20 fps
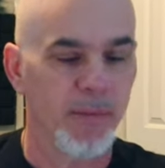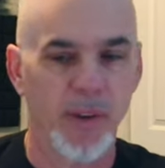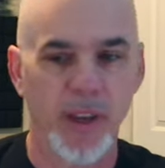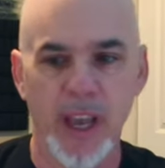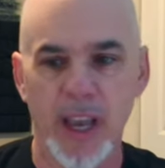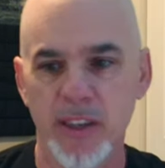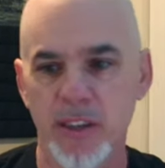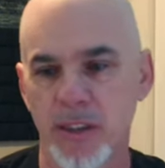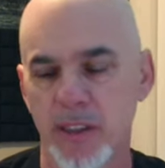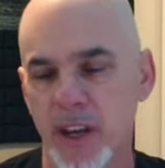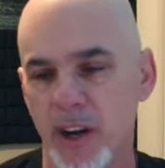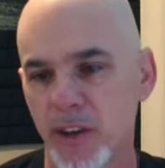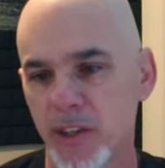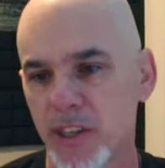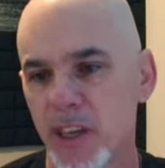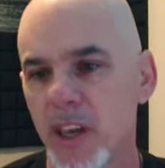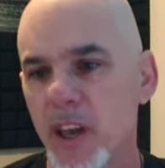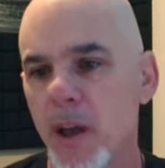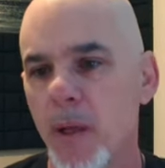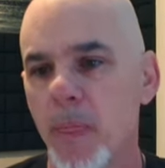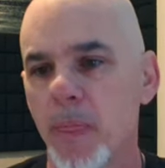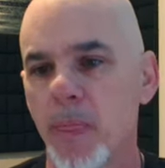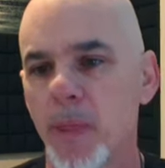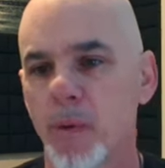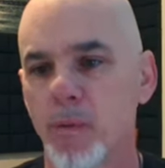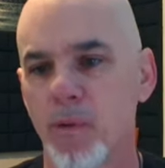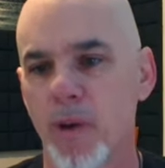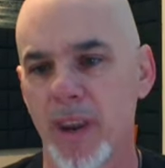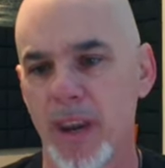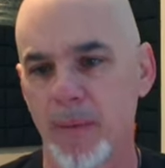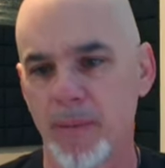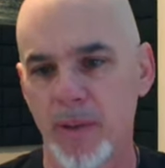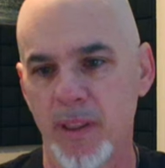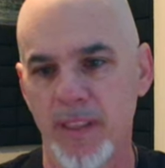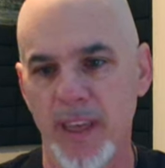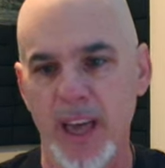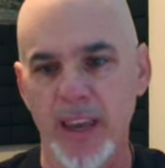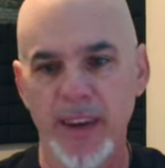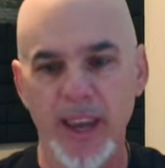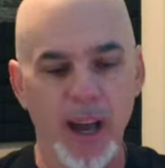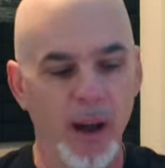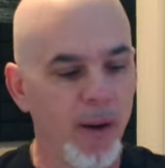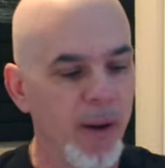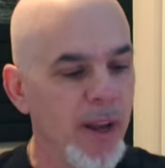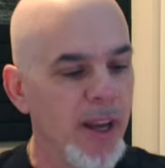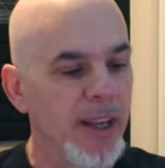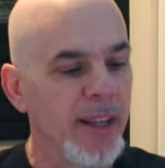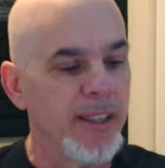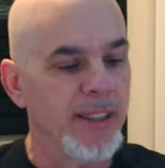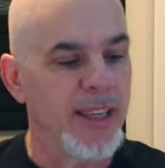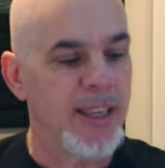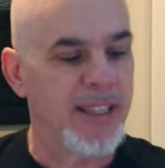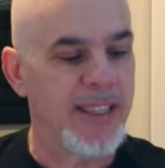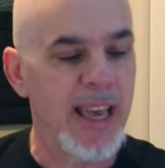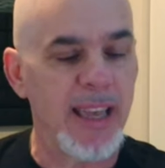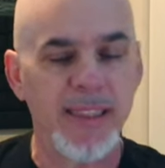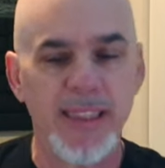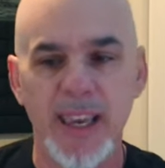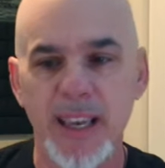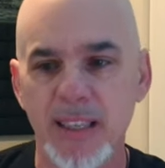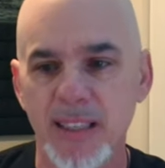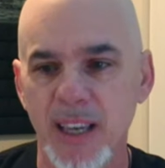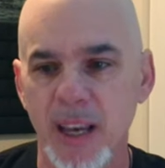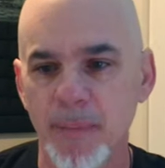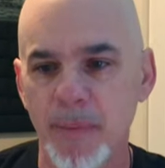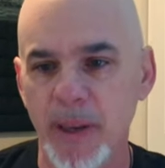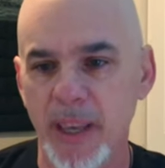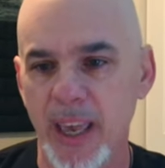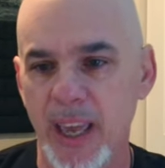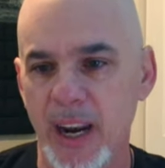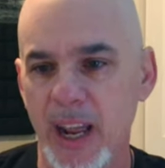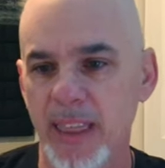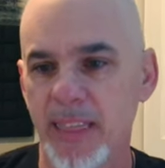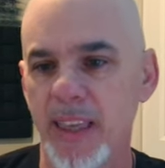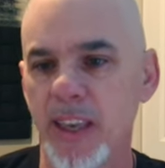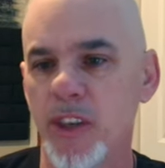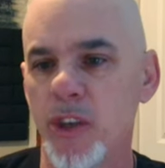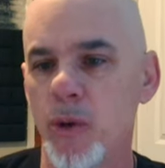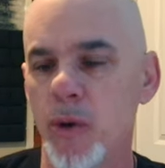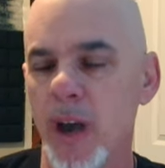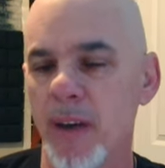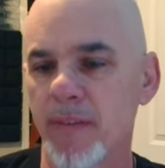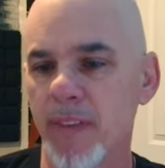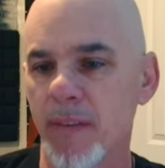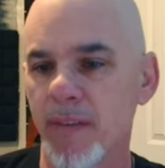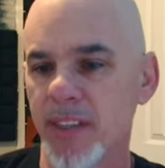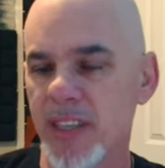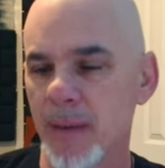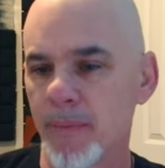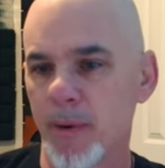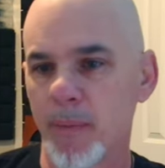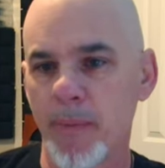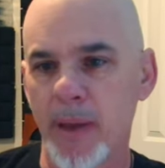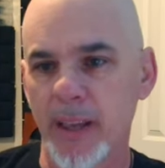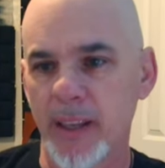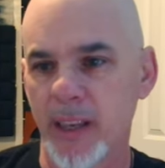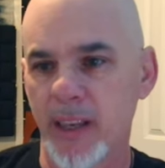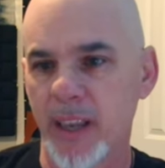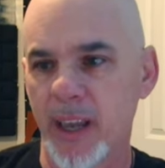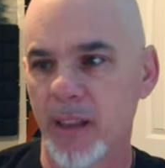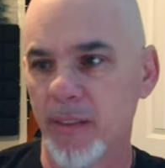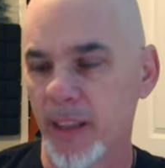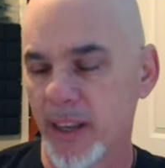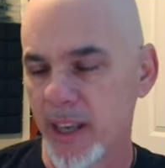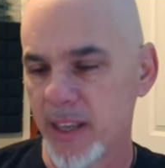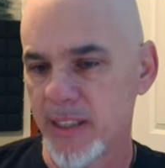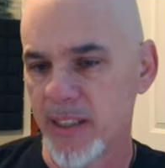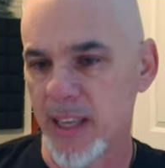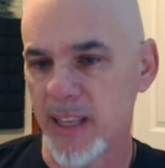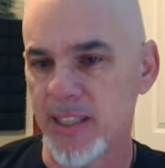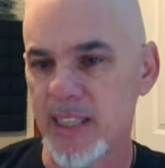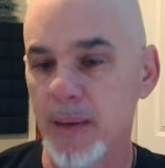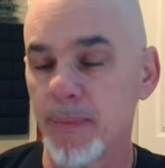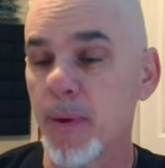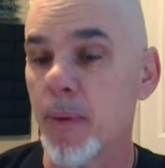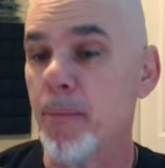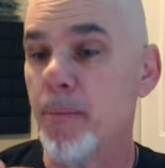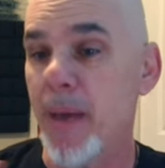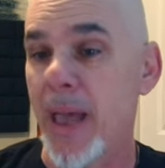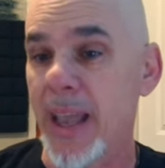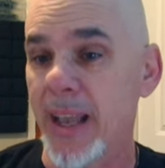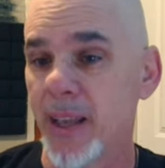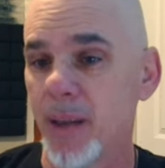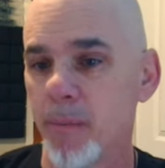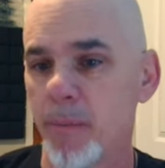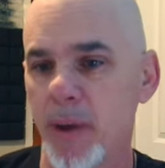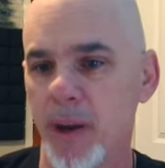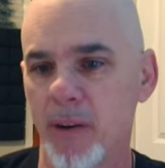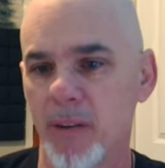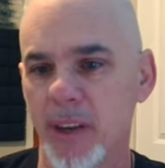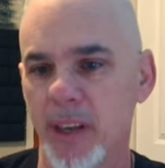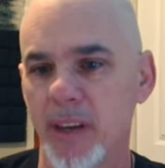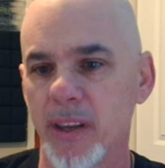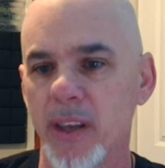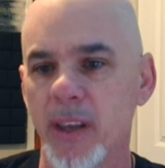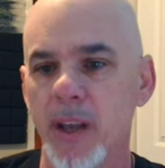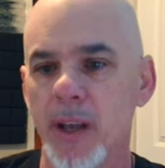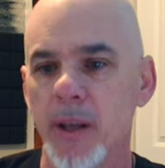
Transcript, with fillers: Okay, so there's the run up to that. Now, to set things up again, I think you have to have a separate bank account. Like I said, separate bank, period.